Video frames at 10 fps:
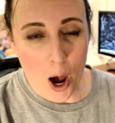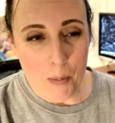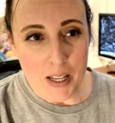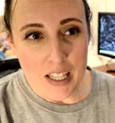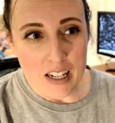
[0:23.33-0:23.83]

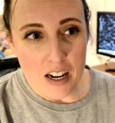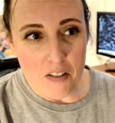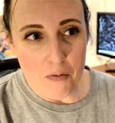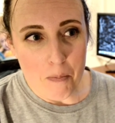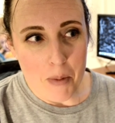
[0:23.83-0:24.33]
Instead
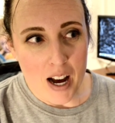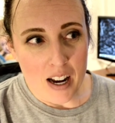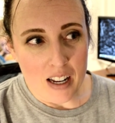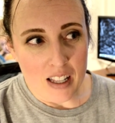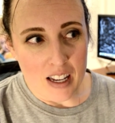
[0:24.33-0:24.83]
of
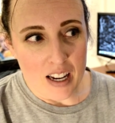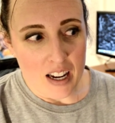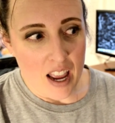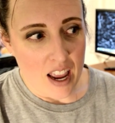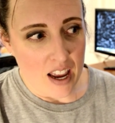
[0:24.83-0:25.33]
modeling
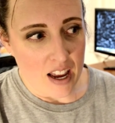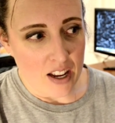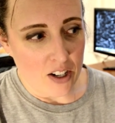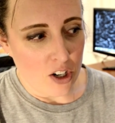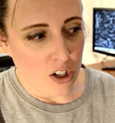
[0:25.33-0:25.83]

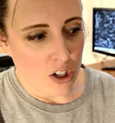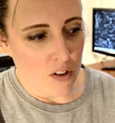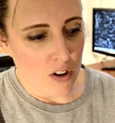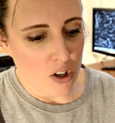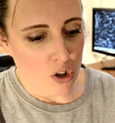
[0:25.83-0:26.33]
and
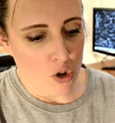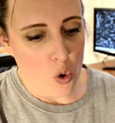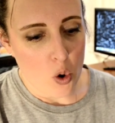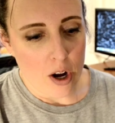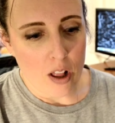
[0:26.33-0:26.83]
giving a
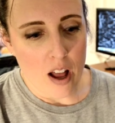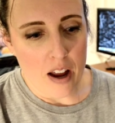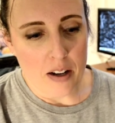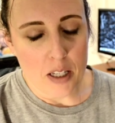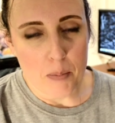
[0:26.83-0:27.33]
tutorial on
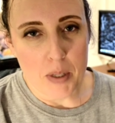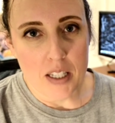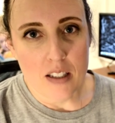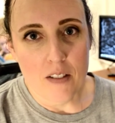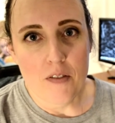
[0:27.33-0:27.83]
a
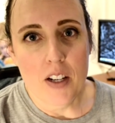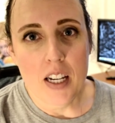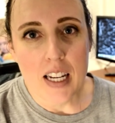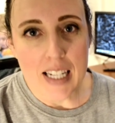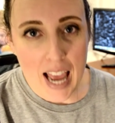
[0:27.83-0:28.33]

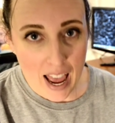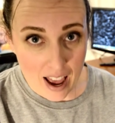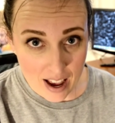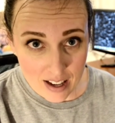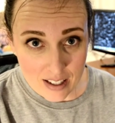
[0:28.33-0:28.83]
specific
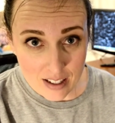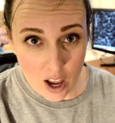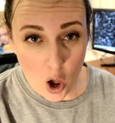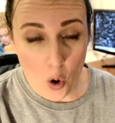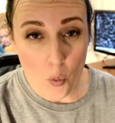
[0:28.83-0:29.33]
task,
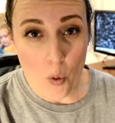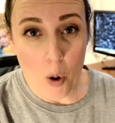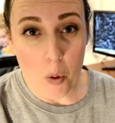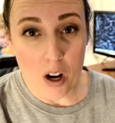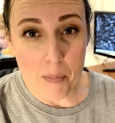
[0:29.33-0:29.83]
what
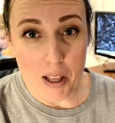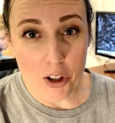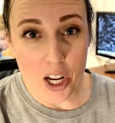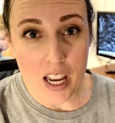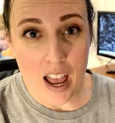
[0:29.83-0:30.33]
we're going to be
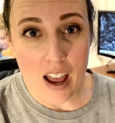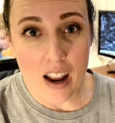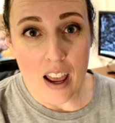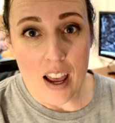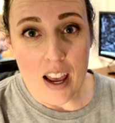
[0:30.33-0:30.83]
looking at
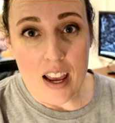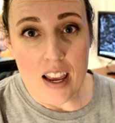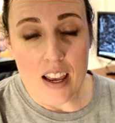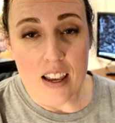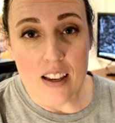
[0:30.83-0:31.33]

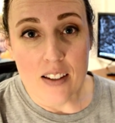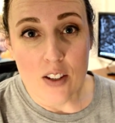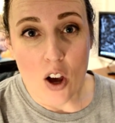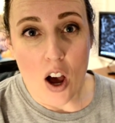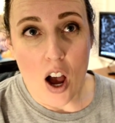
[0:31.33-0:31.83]
is
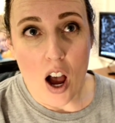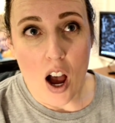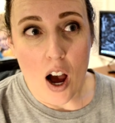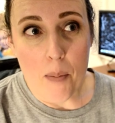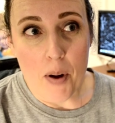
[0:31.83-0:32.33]

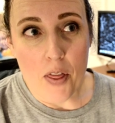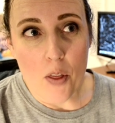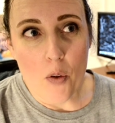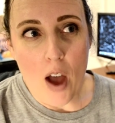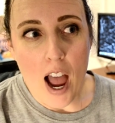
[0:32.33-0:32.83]

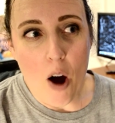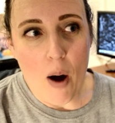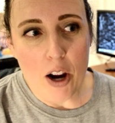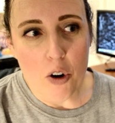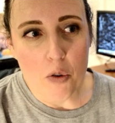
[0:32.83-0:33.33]
how
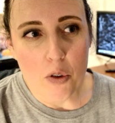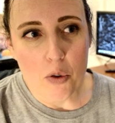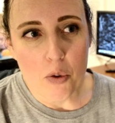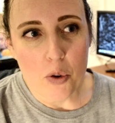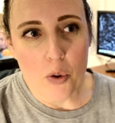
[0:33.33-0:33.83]
I go
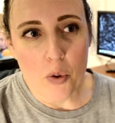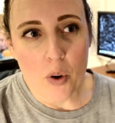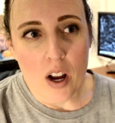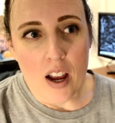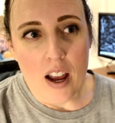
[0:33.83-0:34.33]

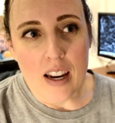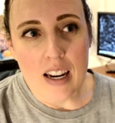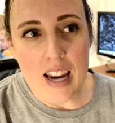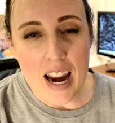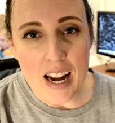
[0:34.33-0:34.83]
through
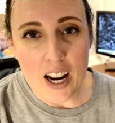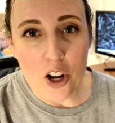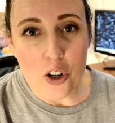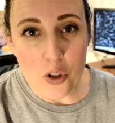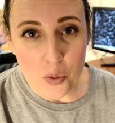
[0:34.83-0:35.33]
gaining a
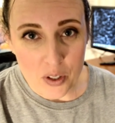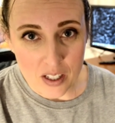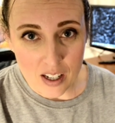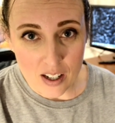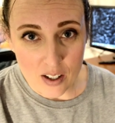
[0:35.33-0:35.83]
new
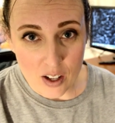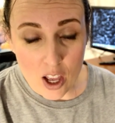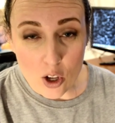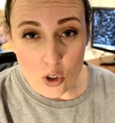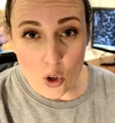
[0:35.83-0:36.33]
skill.
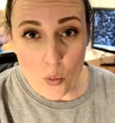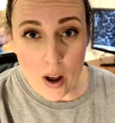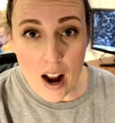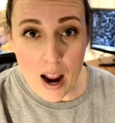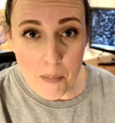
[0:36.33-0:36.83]
So
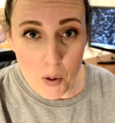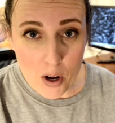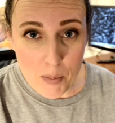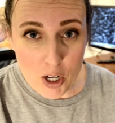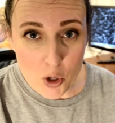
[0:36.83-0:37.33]
what I'm going
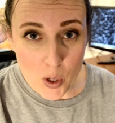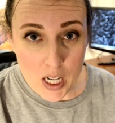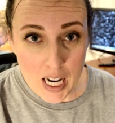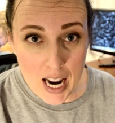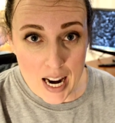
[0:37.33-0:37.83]
to be doing
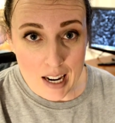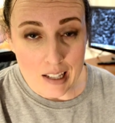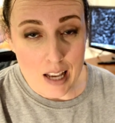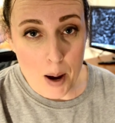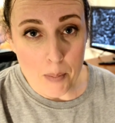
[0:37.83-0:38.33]
today
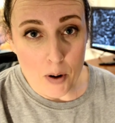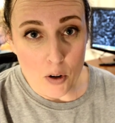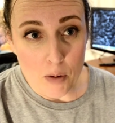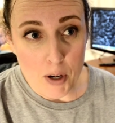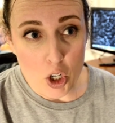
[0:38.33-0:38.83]
is I'm going
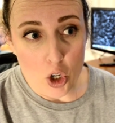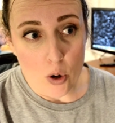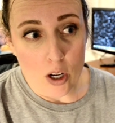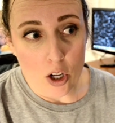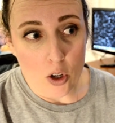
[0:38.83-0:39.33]
to be
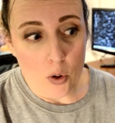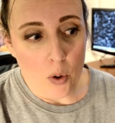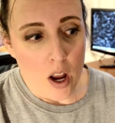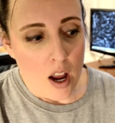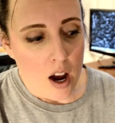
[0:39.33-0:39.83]
showing you
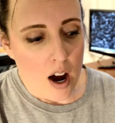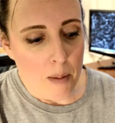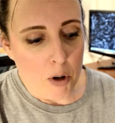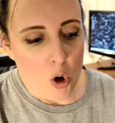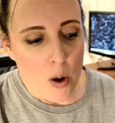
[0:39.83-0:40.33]

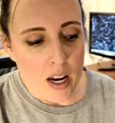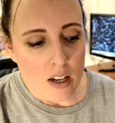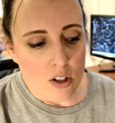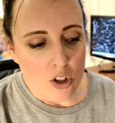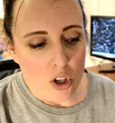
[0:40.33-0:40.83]
going
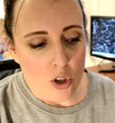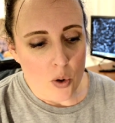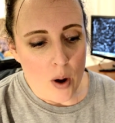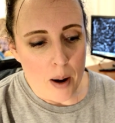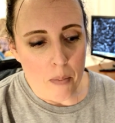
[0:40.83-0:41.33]

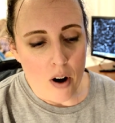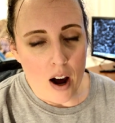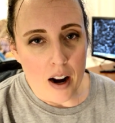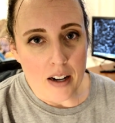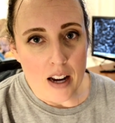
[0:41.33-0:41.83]
into a
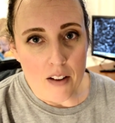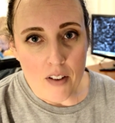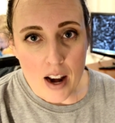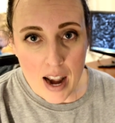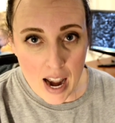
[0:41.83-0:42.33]
product I've
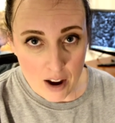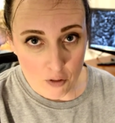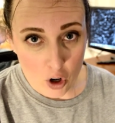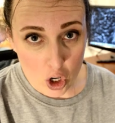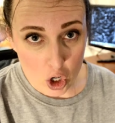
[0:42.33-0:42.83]

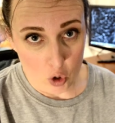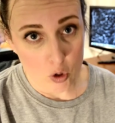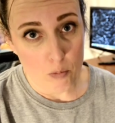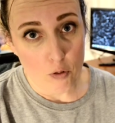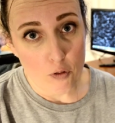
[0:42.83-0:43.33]
never
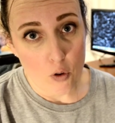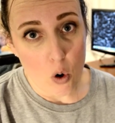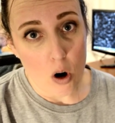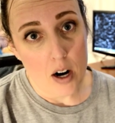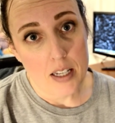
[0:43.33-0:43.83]
used
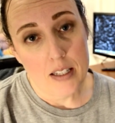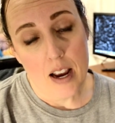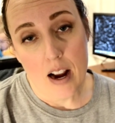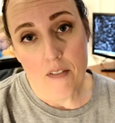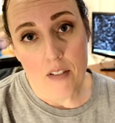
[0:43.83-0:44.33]
before, a
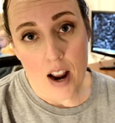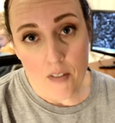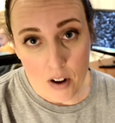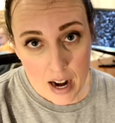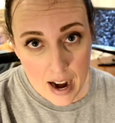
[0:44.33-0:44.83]
site I've
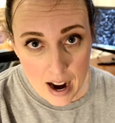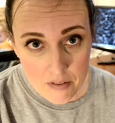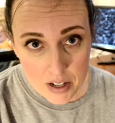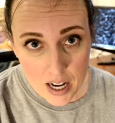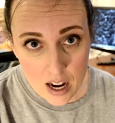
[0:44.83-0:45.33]
never
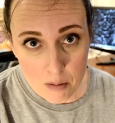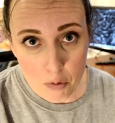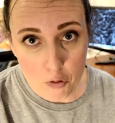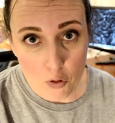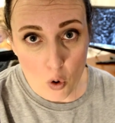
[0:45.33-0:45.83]
navigated
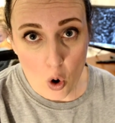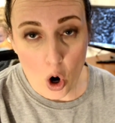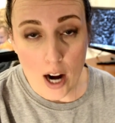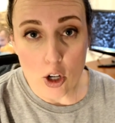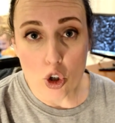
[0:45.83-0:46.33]

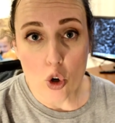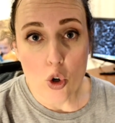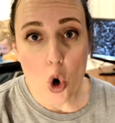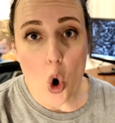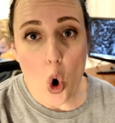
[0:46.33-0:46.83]
before and don't
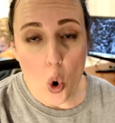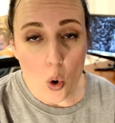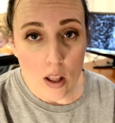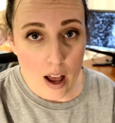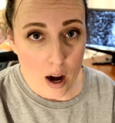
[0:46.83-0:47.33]
know a
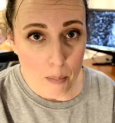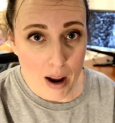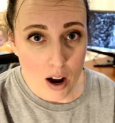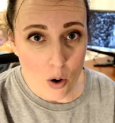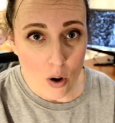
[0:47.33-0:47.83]
whole lot
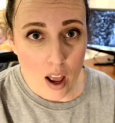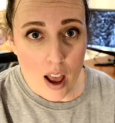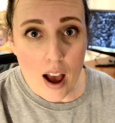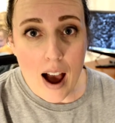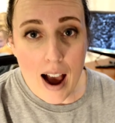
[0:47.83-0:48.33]
about,
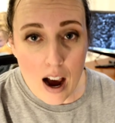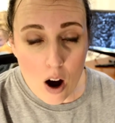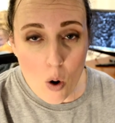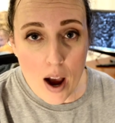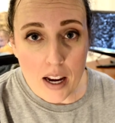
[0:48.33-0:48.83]

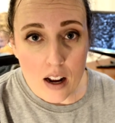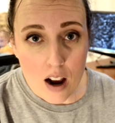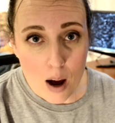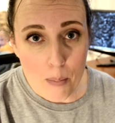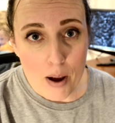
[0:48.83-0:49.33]
how I get
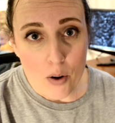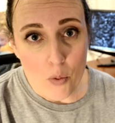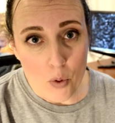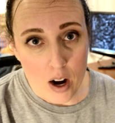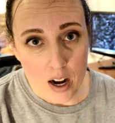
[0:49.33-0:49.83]
up
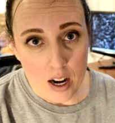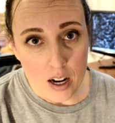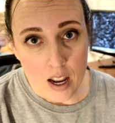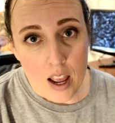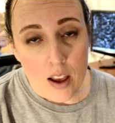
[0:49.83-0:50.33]
and running.
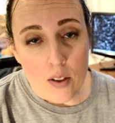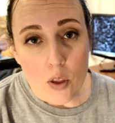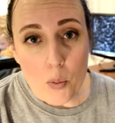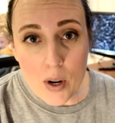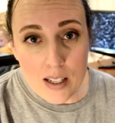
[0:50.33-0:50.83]

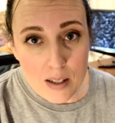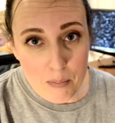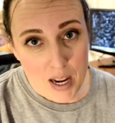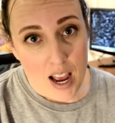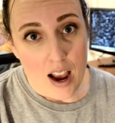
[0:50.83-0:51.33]
The reason
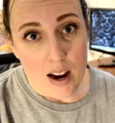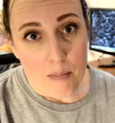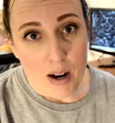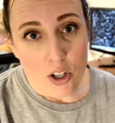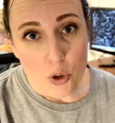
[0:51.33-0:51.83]
behind
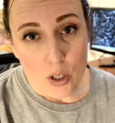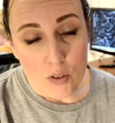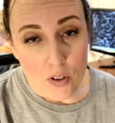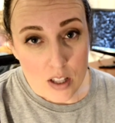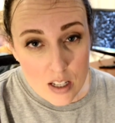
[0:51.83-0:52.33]
my choice
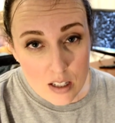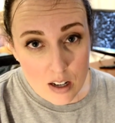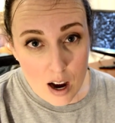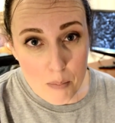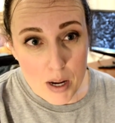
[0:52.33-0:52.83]
for this
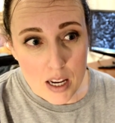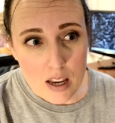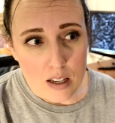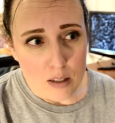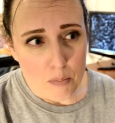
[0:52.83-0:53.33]
topic
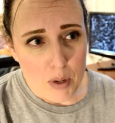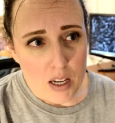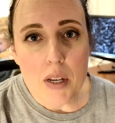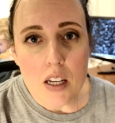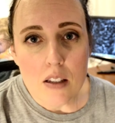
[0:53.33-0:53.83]
is
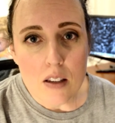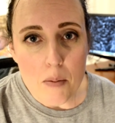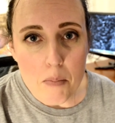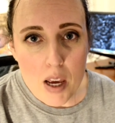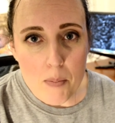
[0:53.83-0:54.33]
because
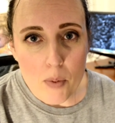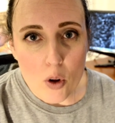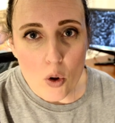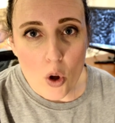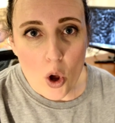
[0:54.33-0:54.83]
some
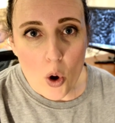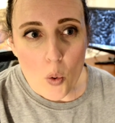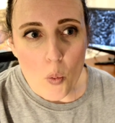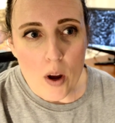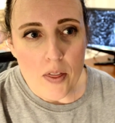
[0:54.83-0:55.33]
people,
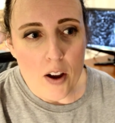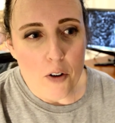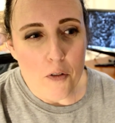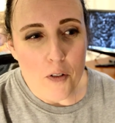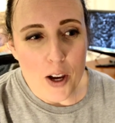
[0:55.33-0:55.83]
when
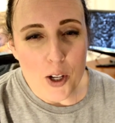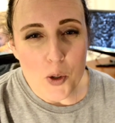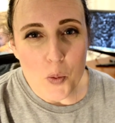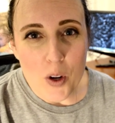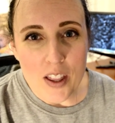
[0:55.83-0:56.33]
they're
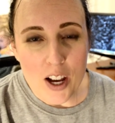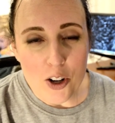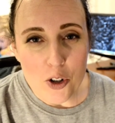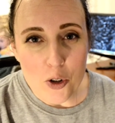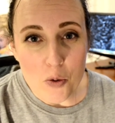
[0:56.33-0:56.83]
faced with a
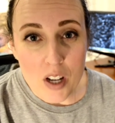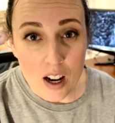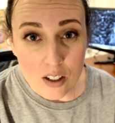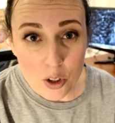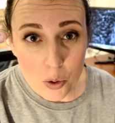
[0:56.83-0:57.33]
new
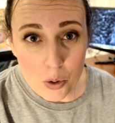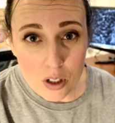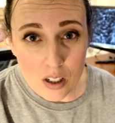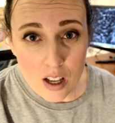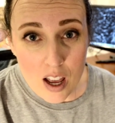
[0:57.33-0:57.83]
tech
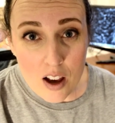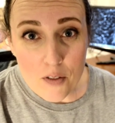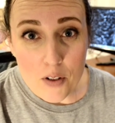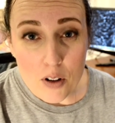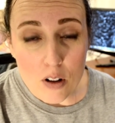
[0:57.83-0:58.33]
tool,
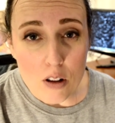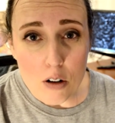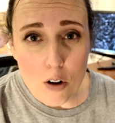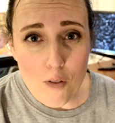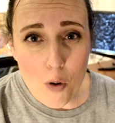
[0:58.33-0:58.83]
feel a
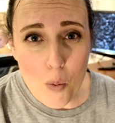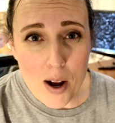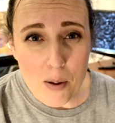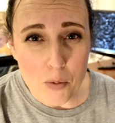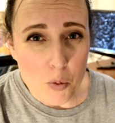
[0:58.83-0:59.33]
little
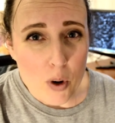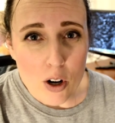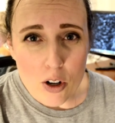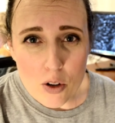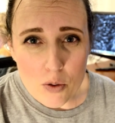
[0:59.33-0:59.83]
overwhelmed. Where
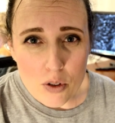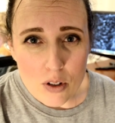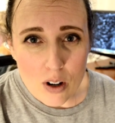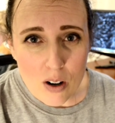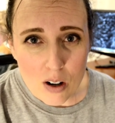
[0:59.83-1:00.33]
do you
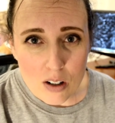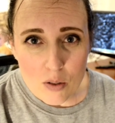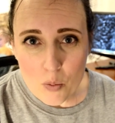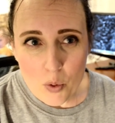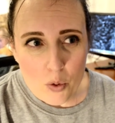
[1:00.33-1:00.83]
start?
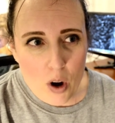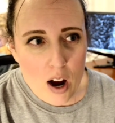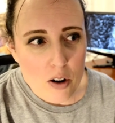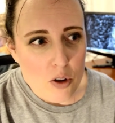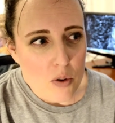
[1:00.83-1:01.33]

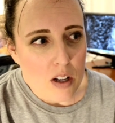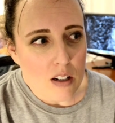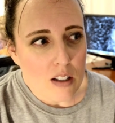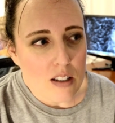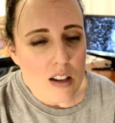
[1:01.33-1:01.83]
How do you
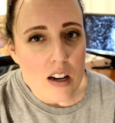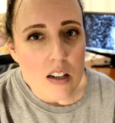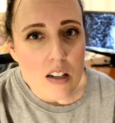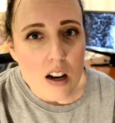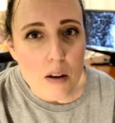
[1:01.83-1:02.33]
get
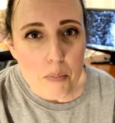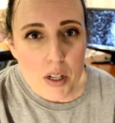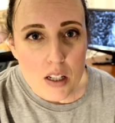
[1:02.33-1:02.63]
signed up?